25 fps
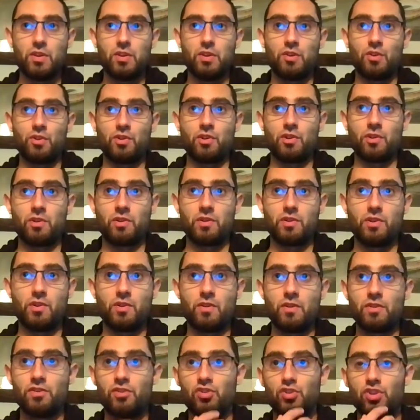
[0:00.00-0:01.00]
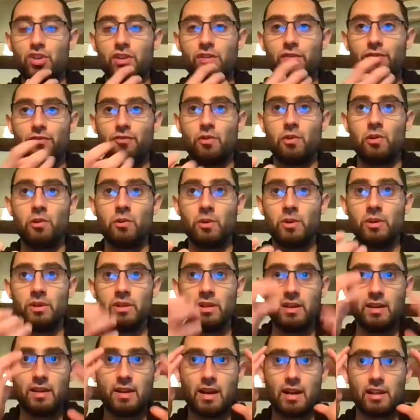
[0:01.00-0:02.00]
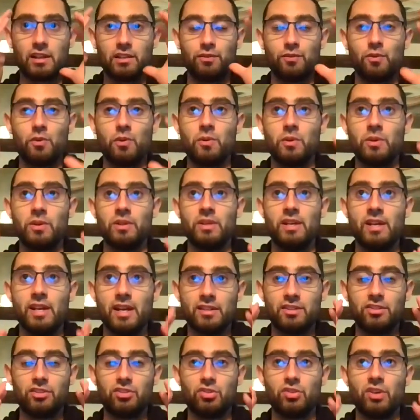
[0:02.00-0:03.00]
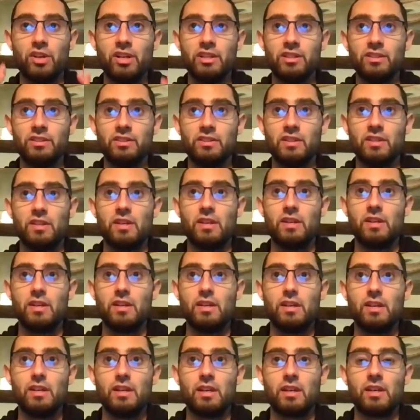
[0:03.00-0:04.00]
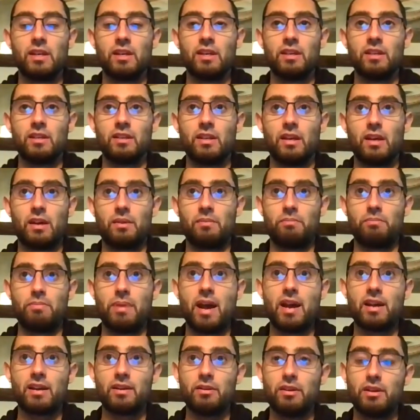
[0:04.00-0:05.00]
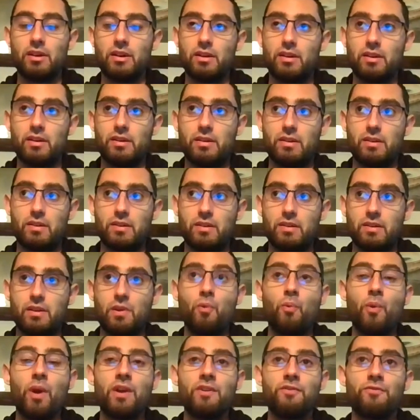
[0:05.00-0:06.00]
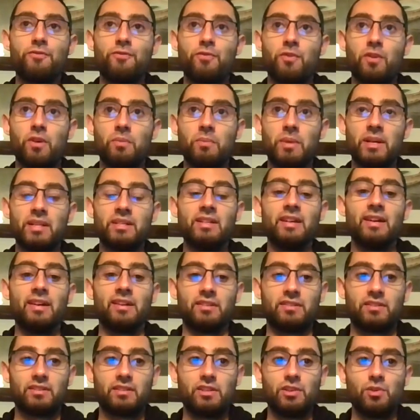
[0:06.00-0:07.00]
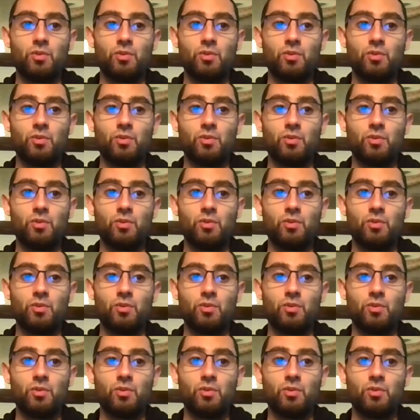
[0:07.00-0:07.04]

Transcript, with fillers: you know your your chin forward, eyes forward, head straight and I'm um, back away from my desk.